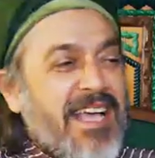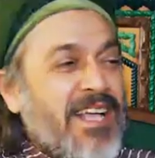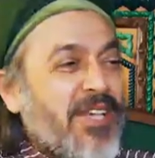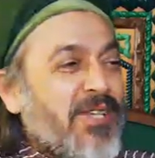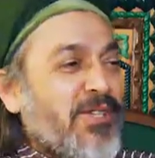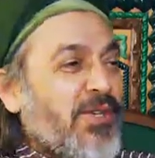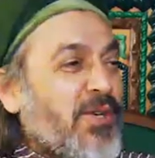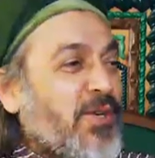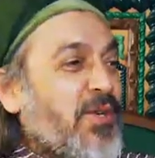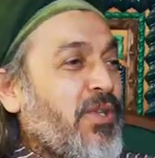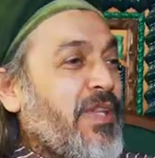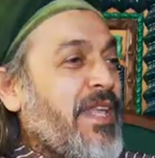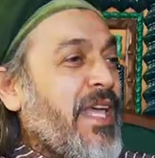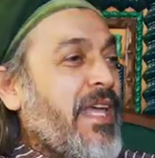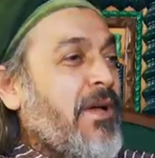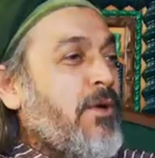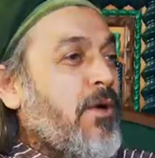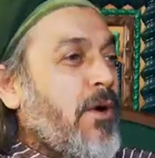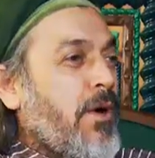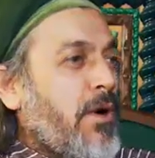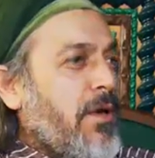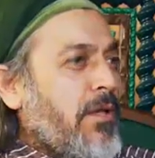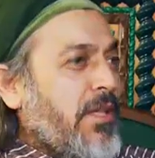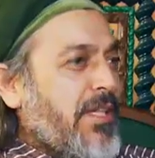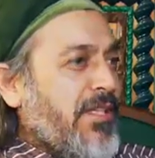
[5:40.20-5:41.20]
So you take
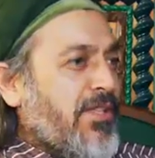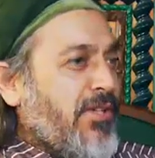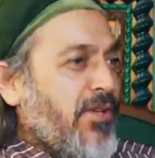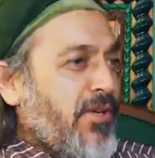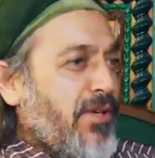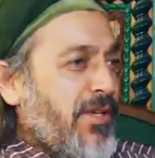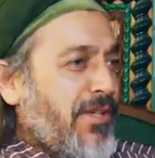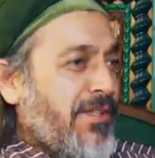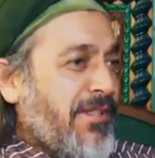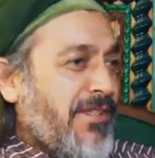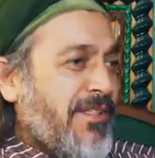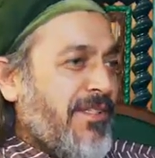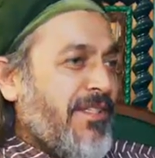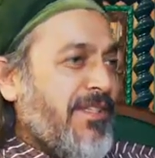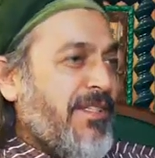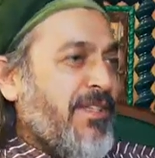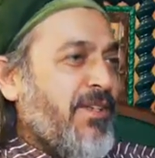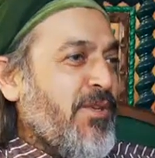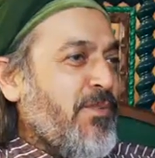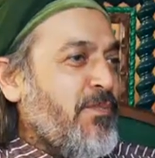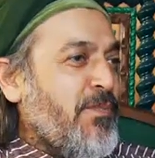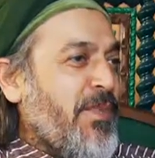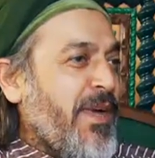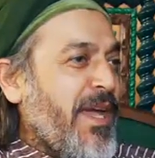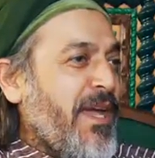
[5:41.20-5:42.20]
all the zones,
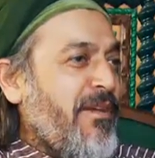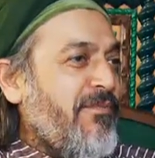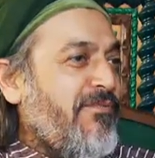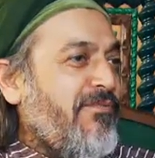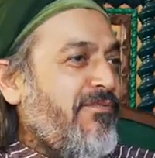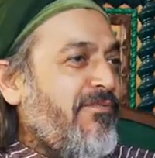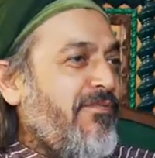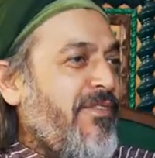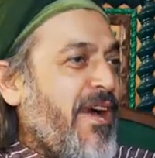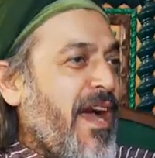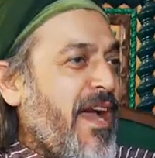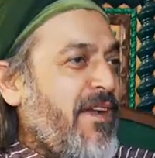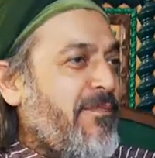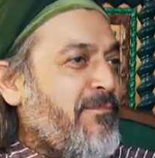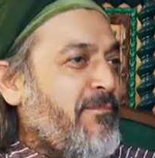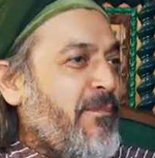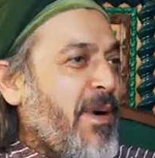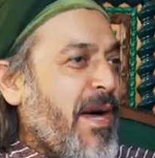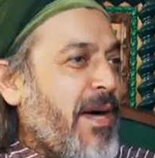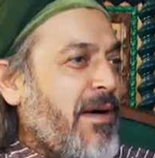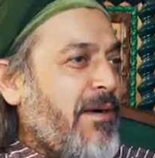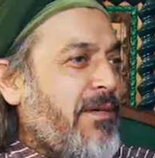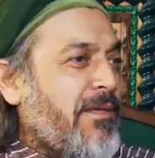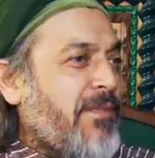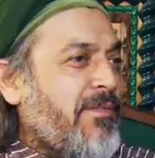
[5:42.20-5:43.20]
you pay
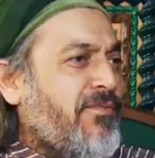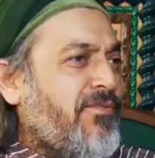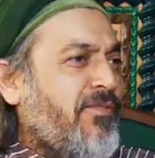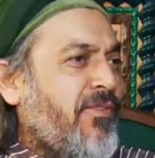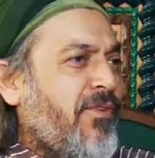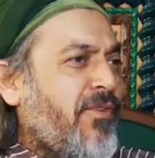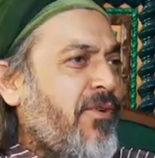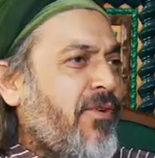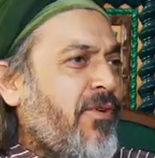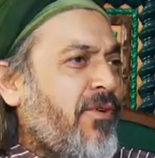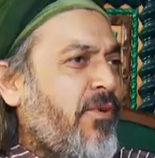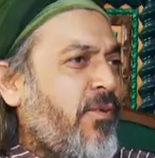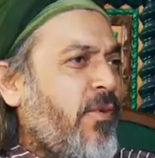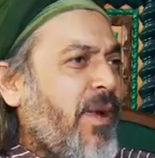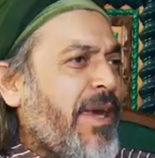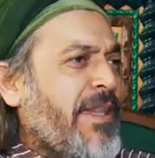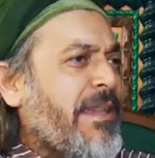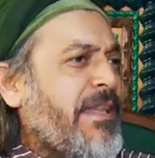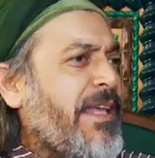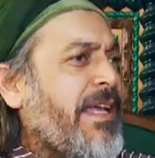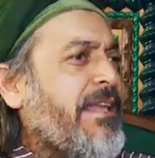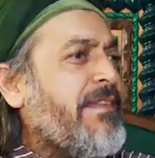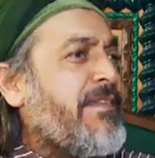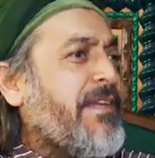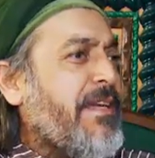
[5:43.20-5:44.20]
£5 for one
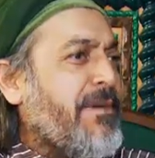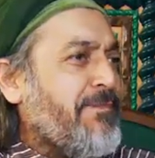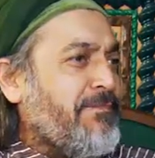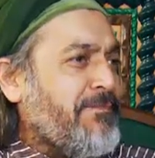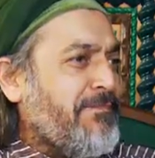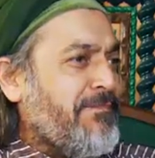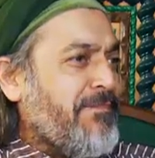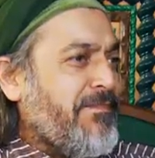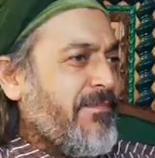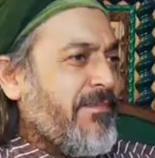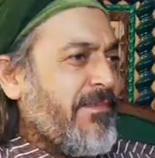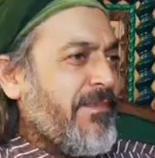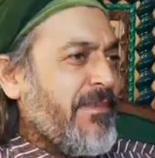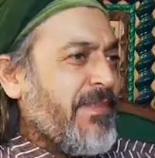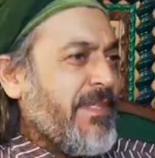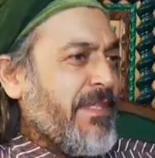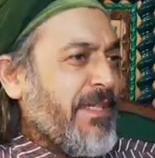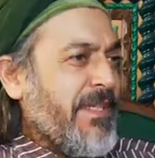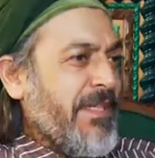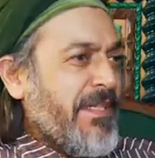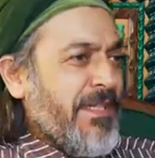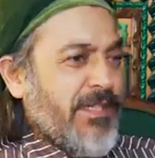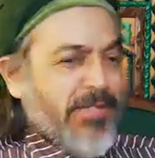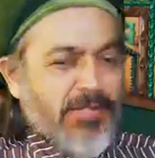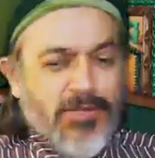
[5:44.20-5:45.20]
day trip.
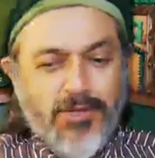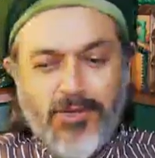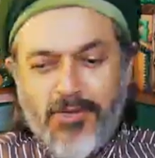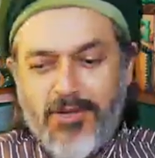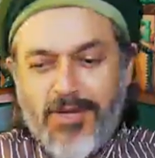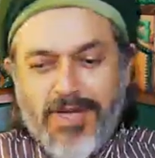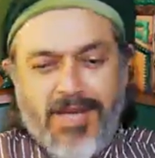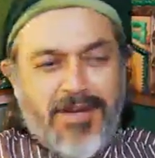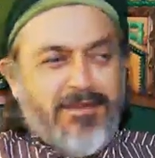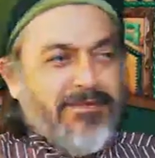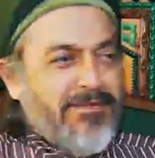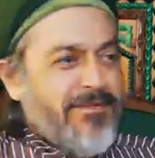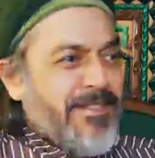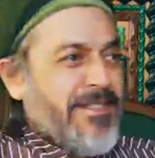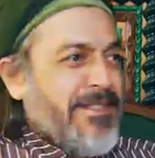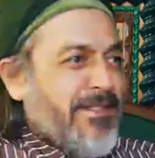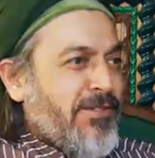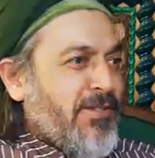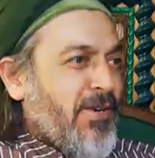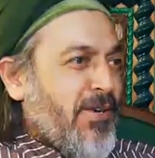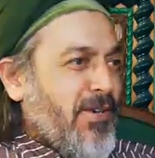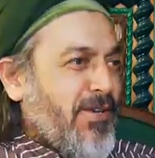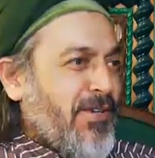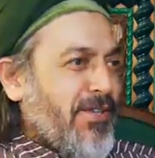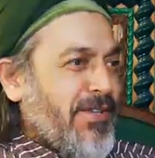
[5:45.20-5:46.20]
So you have
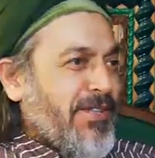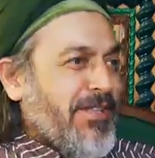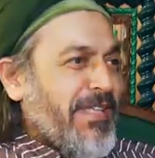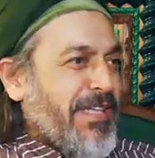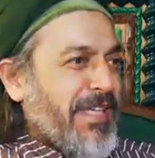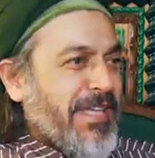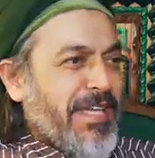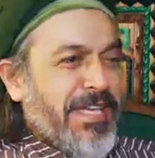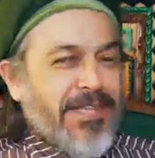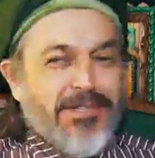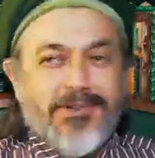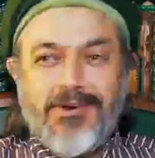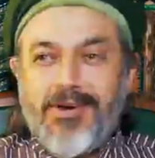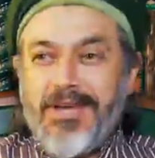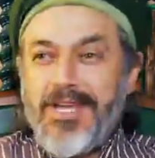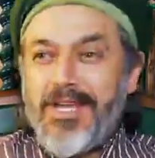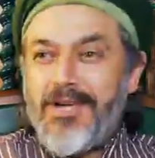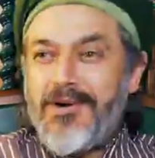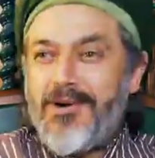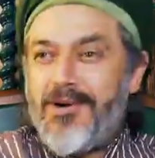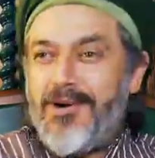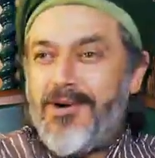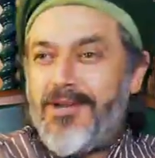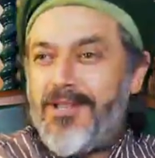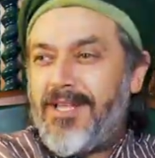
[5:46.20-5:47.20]
zone ticket going
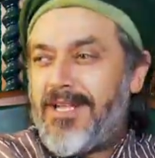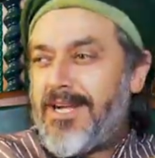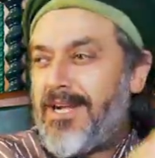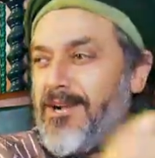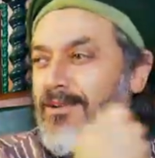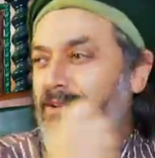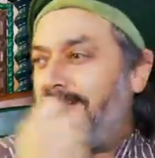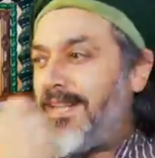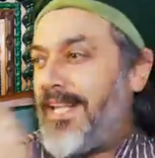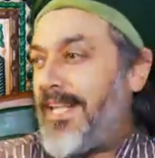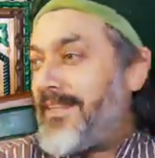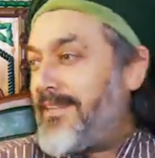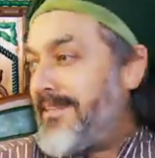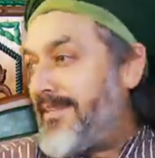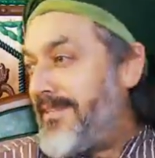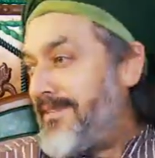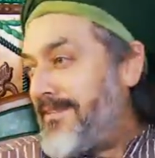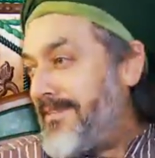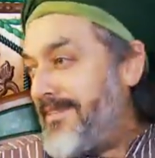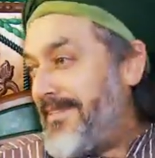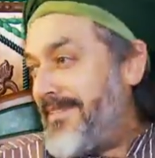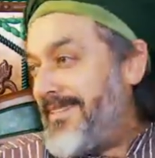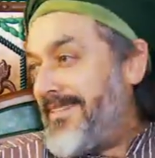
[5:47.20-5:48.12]
all around London.